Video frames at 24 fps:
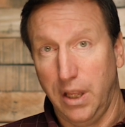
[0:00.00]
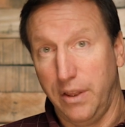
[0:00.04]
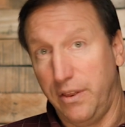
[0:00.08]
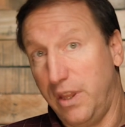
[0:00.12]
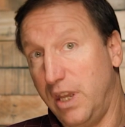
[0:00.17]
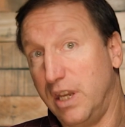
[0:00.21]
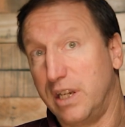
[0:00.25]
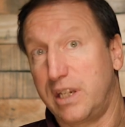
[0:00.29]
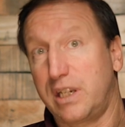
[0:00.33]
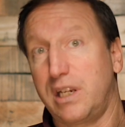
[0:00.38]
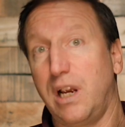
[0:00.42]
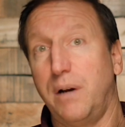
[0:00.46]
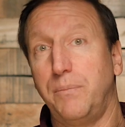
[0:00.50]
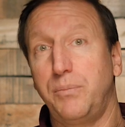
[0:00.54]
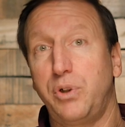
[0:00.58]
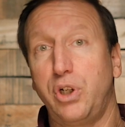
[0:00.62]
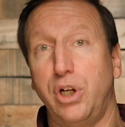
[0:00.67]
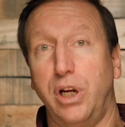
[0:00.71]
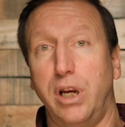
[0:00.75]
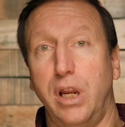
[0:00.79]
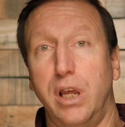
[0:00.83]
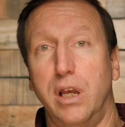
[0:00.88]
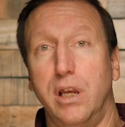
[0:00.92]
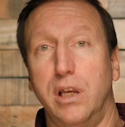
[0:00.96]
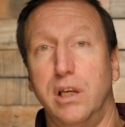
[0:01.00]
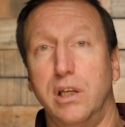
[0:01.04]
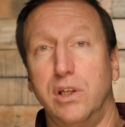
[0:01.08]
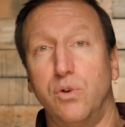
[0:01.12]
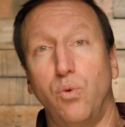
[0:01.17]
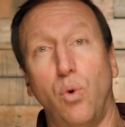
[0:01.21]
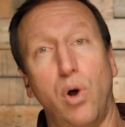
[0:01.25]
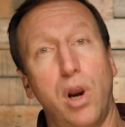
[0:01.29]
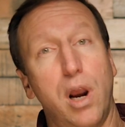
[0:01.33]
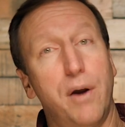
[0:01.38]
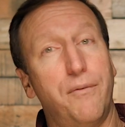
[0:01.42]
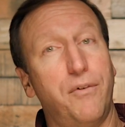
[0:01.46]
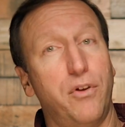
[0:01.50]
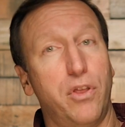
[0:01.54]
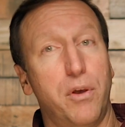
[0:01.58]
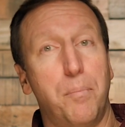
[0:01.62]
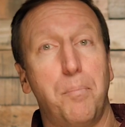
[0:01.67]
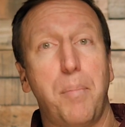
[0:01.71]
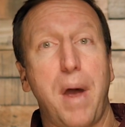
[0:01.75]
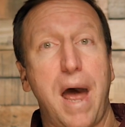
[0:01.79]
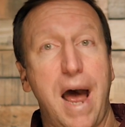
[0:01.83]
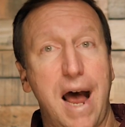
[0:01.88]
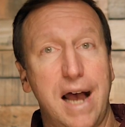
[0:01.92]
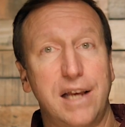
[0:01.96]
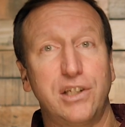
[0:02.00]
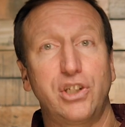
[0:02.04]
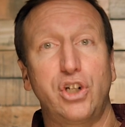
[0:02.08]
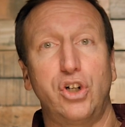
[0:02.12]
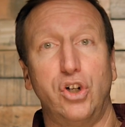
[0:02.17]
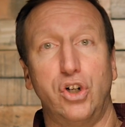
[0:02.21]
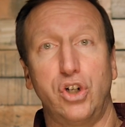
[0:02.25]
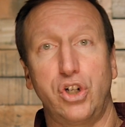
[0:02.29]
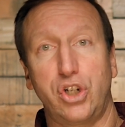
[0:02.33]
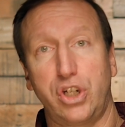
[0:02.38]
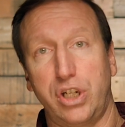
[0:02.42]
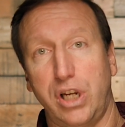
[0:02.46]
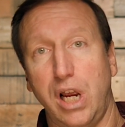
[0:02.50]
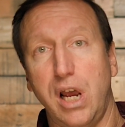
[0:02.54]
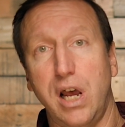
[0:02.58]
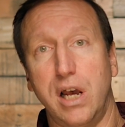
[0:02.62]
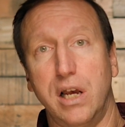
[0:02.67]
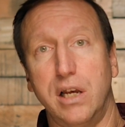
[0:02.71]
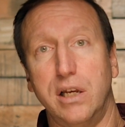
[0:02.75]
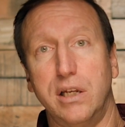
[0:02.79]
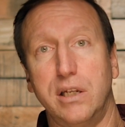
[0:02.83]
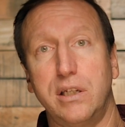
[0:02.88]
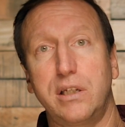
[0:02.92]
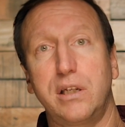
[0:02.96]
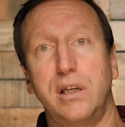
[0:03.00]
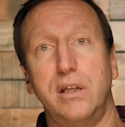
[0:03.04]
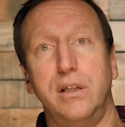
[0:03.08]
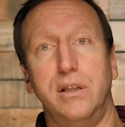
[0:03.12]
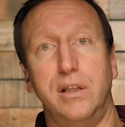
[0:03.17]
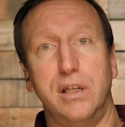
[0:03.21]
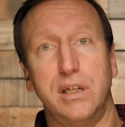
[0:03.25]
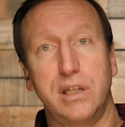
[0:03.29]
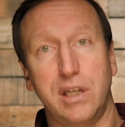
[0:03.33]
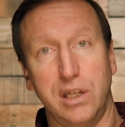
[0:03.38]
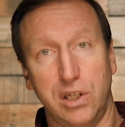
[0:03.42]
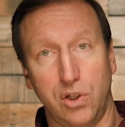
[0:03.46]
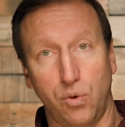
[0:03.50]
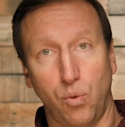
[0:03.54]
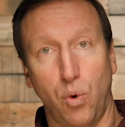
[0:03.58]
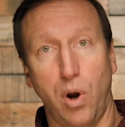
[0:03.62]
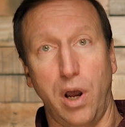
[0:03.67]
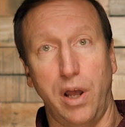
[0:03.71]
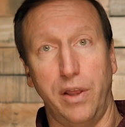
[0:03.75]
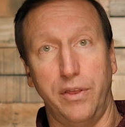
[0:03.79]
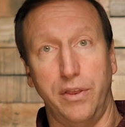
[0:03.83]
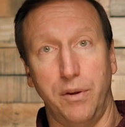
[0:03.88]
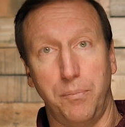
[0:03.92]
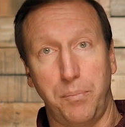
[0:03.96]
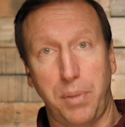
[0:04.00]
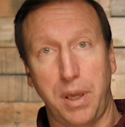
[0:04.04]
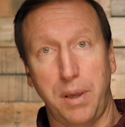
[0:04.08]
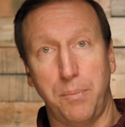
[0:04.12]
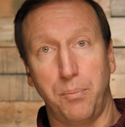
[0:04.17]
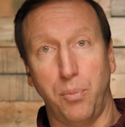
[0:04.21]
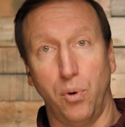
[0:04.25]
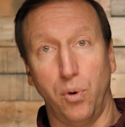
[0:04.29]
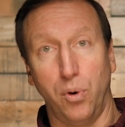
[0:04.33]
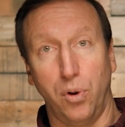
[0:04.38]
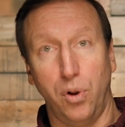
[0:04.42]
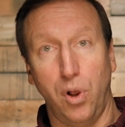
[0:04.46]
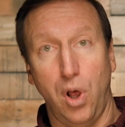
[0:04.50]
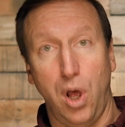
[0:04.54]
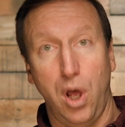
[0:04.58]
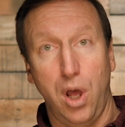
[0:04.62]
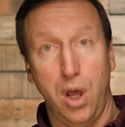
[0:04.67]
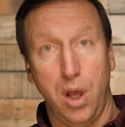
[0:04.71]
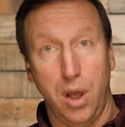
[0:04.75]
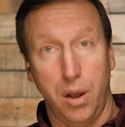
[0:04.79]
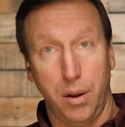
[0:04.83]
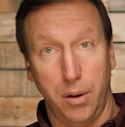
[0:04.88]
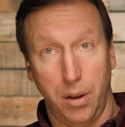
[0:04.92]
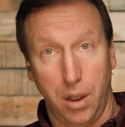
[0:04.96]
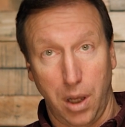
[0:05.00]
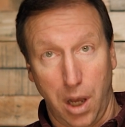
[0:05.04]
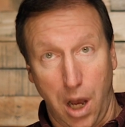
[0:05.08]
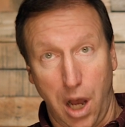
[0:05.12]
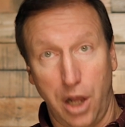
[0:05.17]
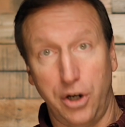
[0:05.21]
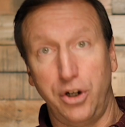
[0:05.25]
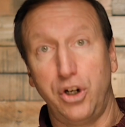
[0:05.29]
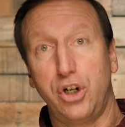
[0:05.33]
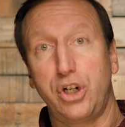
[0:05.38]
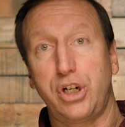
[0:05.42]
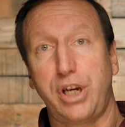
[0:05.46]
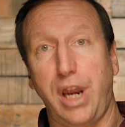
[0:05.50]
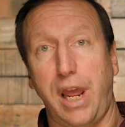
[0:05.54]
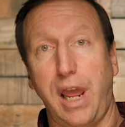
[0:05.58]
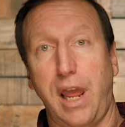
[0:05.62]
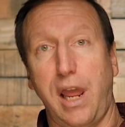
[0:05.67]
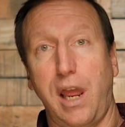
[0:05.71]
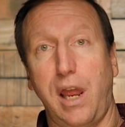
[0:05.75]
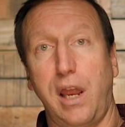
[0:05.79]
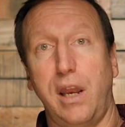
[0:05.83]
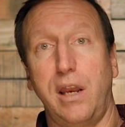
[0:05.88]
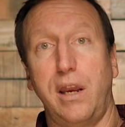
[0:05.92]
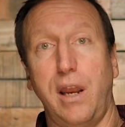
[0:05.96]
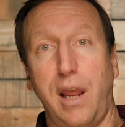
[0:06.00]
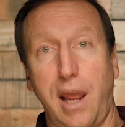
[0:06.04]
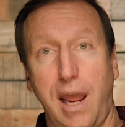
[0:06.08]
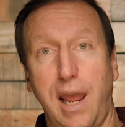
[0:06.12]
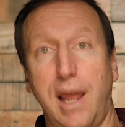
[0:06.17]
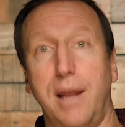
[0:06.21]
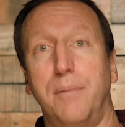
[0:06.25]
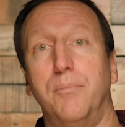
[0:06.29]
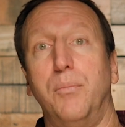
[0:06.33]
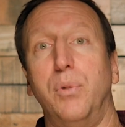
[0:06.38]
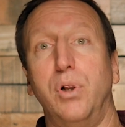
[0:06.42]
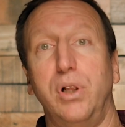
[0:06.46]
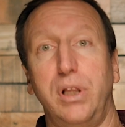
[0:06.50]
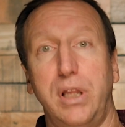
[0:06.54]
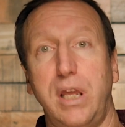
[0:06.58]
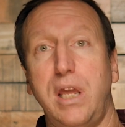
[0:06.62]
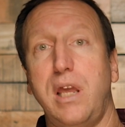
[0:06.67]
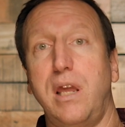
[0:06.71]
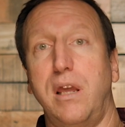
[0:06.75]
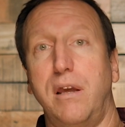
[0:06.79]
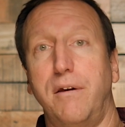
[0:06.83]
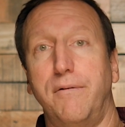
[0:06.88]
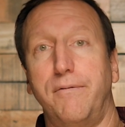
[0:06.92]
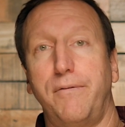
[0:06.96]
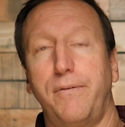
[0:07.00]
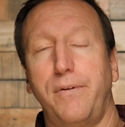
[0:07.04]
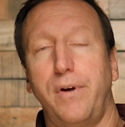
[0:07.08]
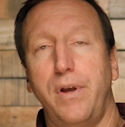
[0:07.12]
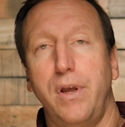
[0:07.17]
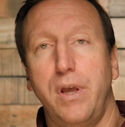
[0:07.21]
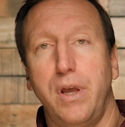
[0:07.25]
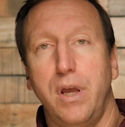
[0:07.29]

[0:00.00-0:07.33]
The assumption is whatever the pastor says, this is what the people understand and believe.